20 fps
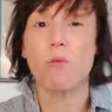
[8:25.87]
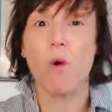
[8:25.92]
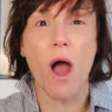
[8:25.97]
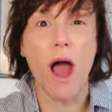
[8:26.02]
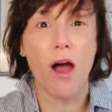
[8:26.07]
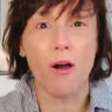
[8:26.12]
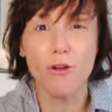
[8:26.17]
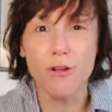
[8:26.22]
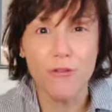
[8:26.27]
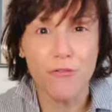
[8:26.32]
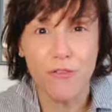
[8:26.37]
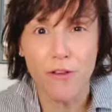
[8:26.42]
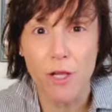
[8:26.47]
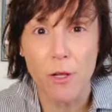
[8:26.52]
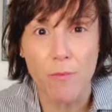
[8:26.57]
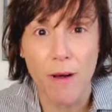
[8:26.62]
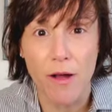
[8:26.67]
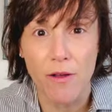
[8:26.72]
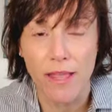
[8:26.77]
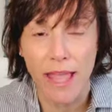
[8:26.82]
well, how do you feel
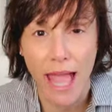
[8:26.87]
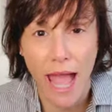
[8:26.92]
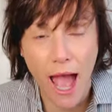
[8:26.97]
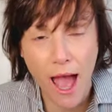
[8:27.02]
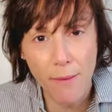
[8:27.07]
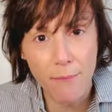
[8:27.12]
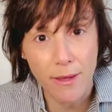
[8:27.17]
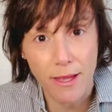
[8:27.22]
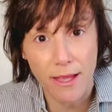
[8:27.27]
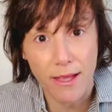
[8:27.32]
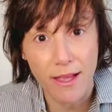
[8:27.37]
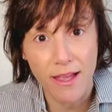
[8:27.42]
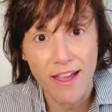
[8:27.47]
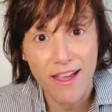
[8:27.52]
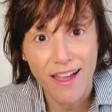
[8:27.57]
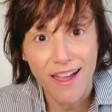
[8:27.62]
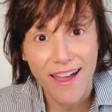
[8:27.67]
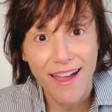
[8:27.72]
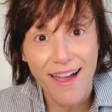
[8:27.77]
about Gabby?